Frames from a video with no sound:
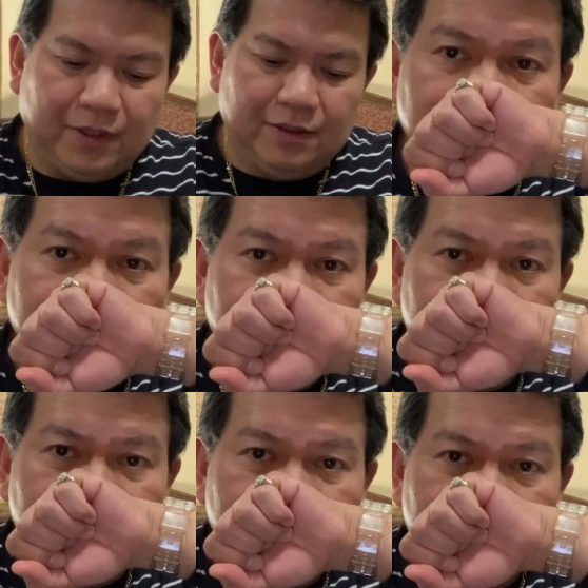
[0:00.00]

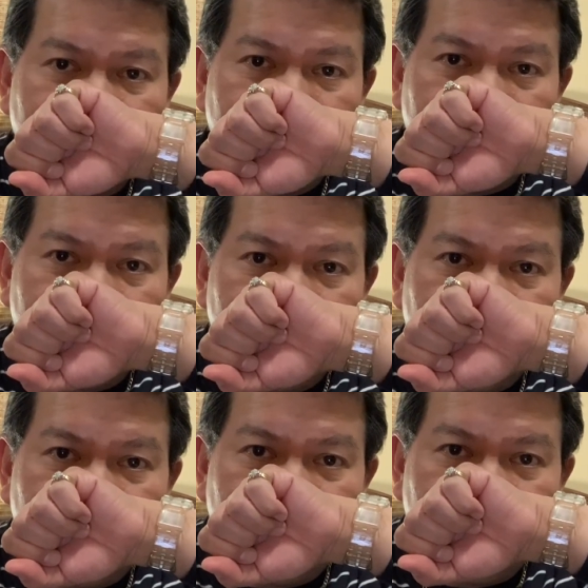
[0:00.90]
Nothing is said.